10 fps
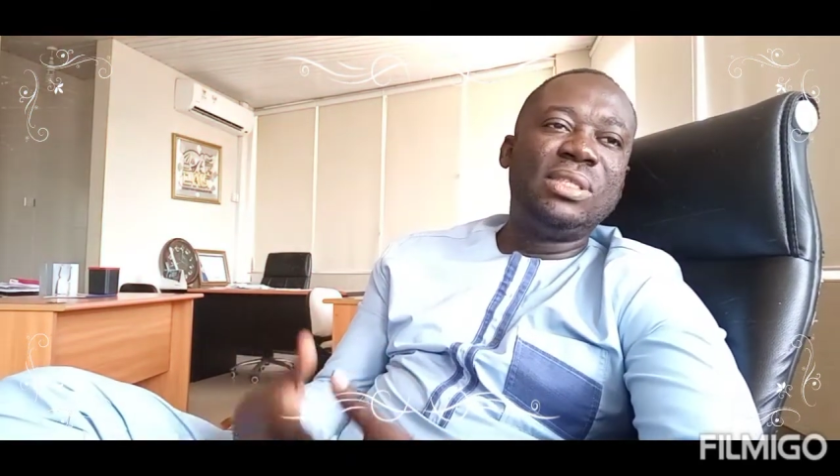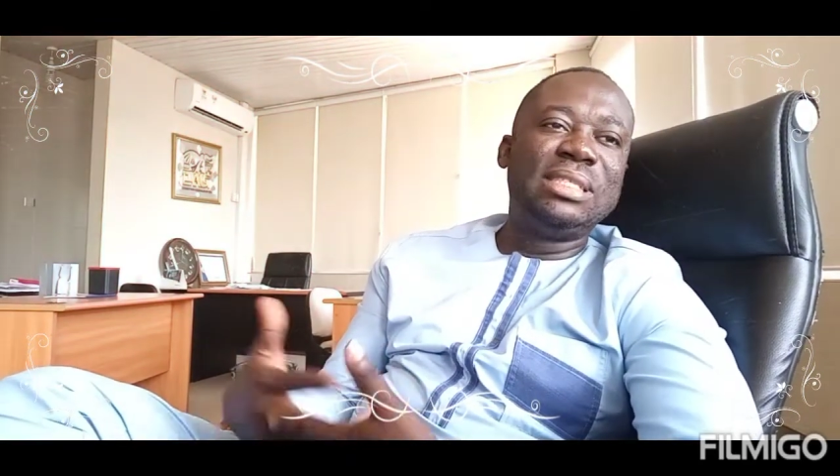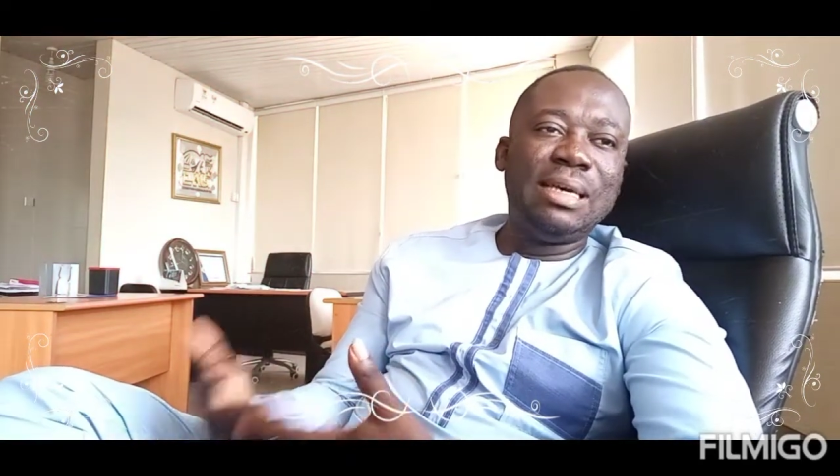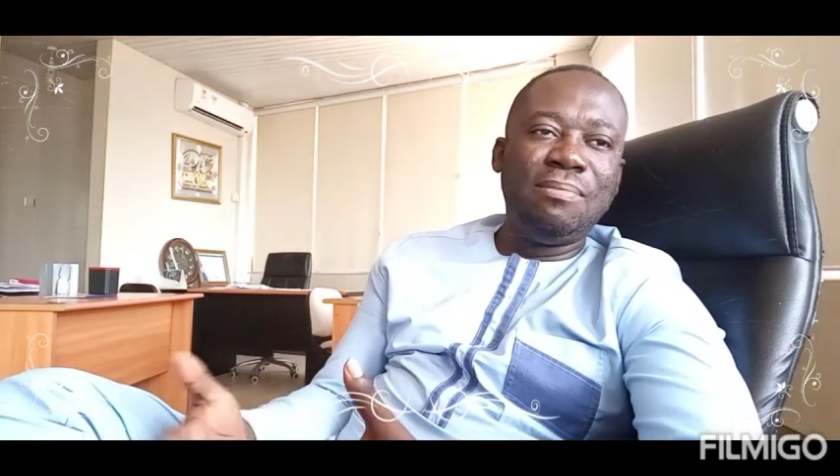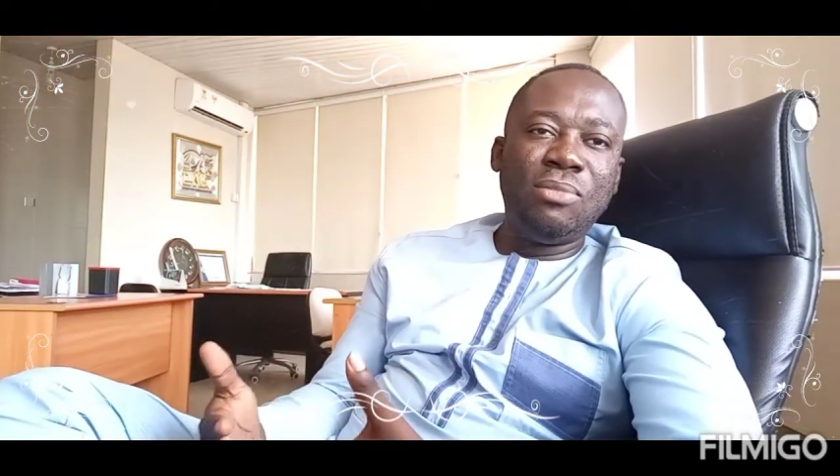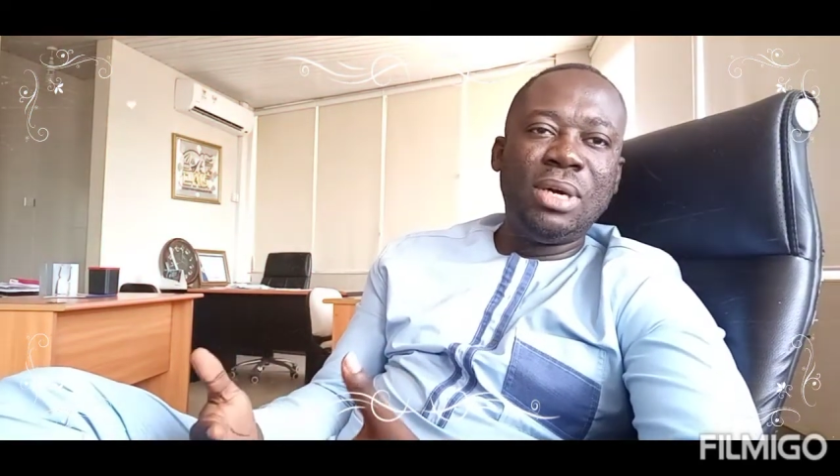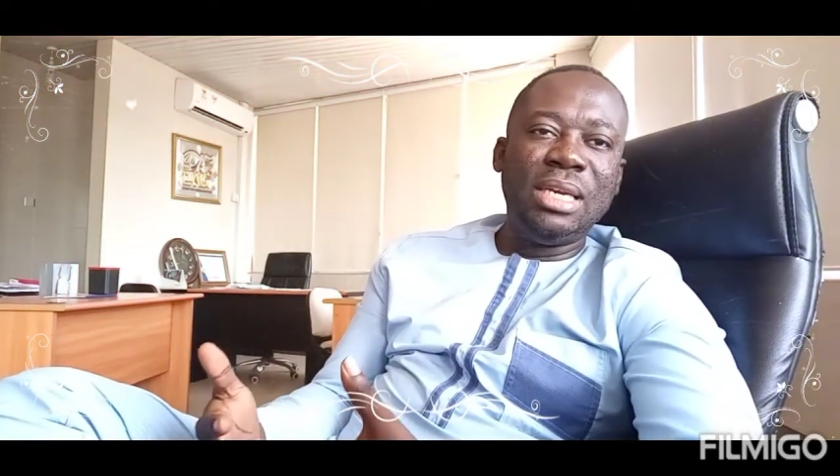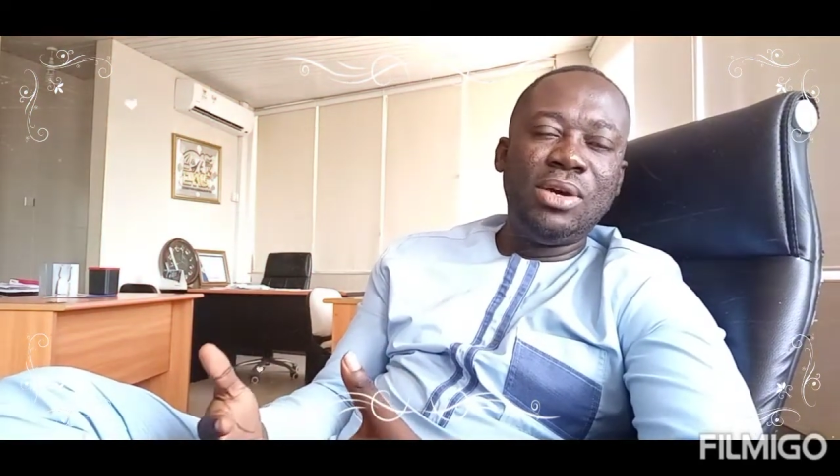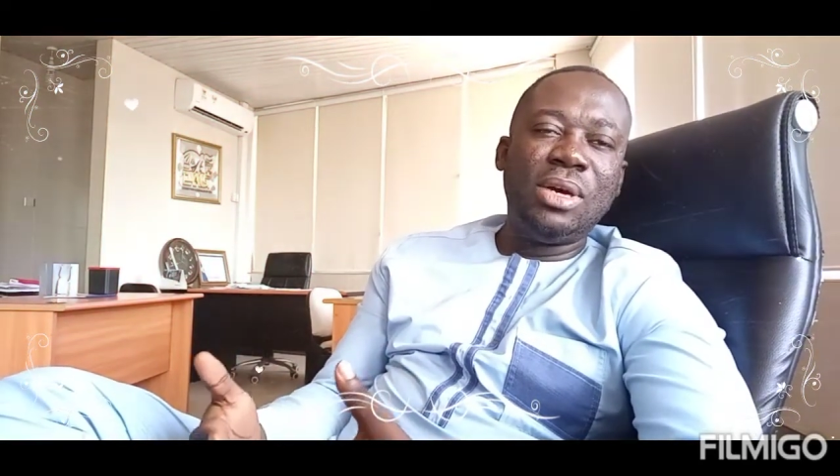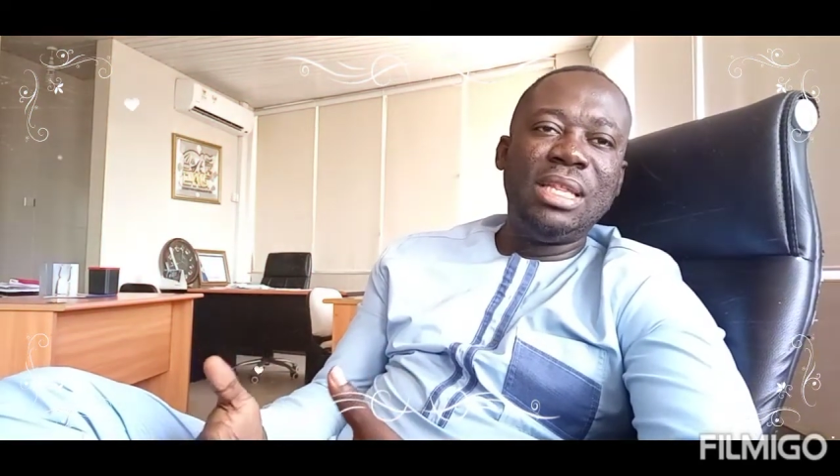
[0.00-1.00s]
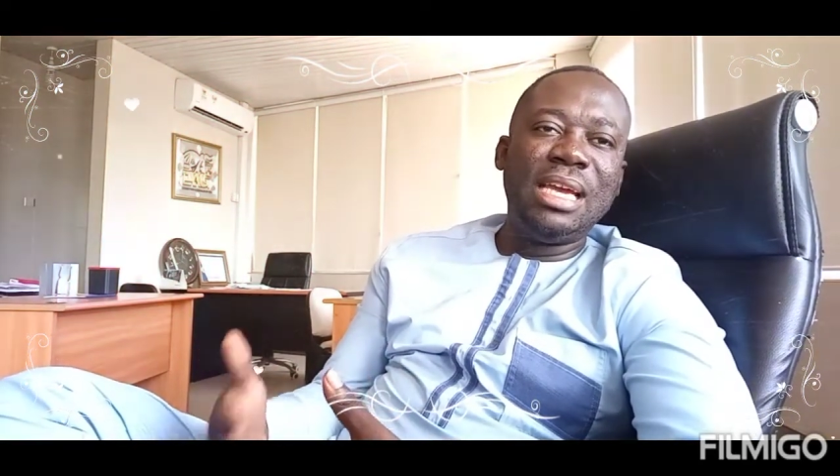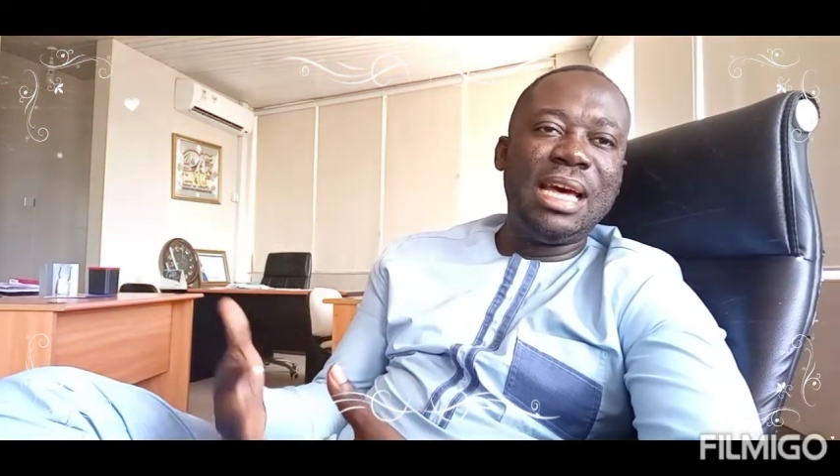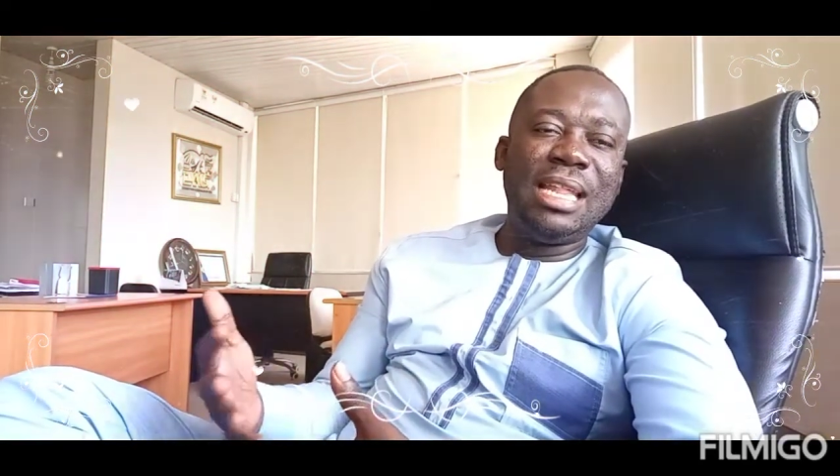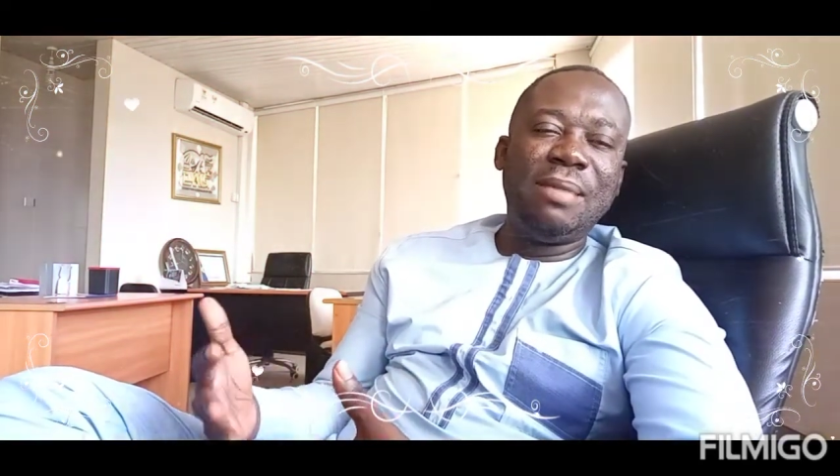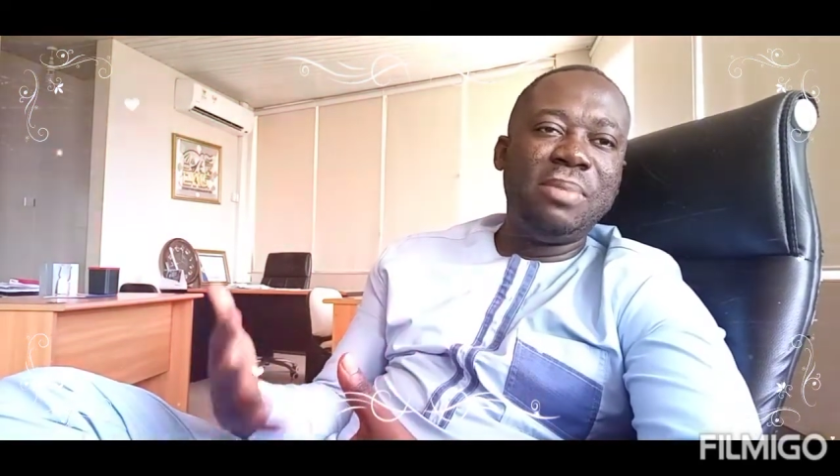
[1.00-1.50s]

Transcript: someone or the other